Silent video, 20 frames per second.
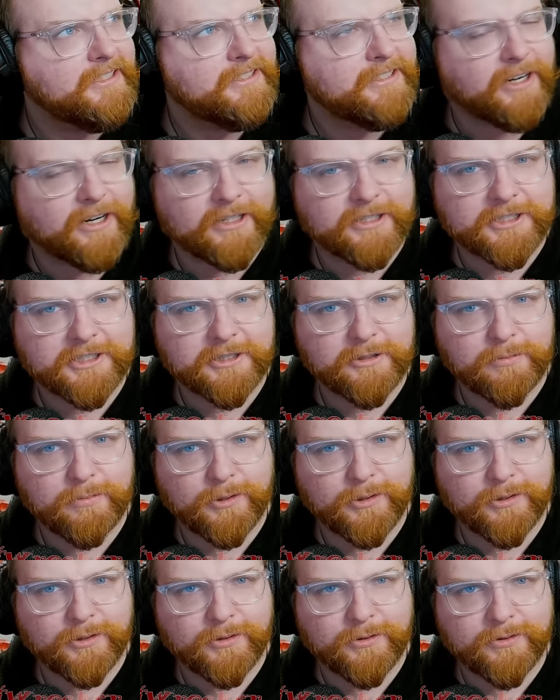
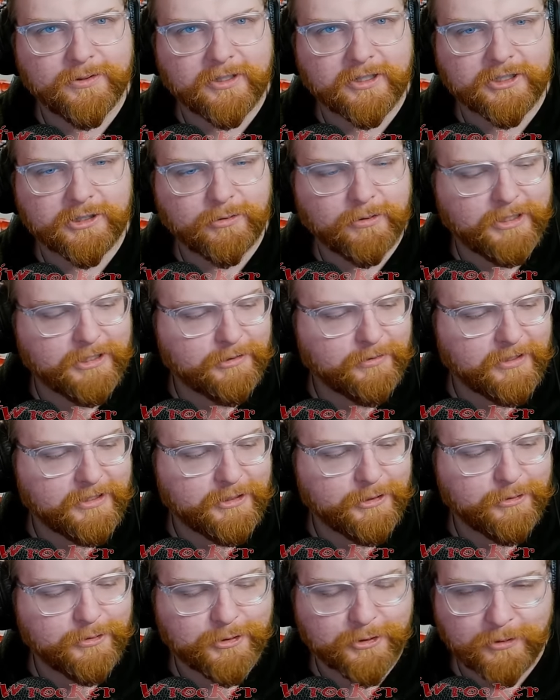Subaru, our
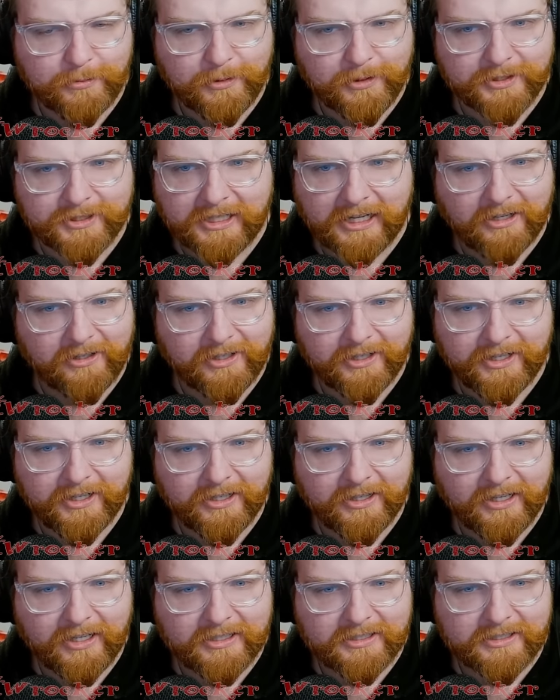2022 Subaru is LED
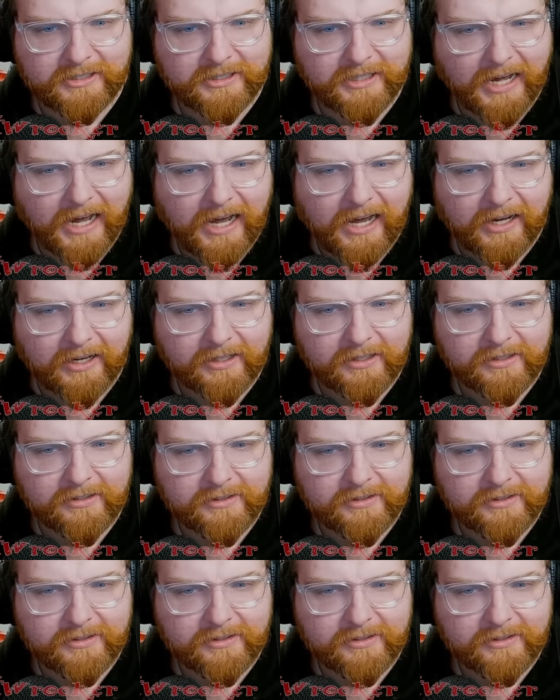light stock.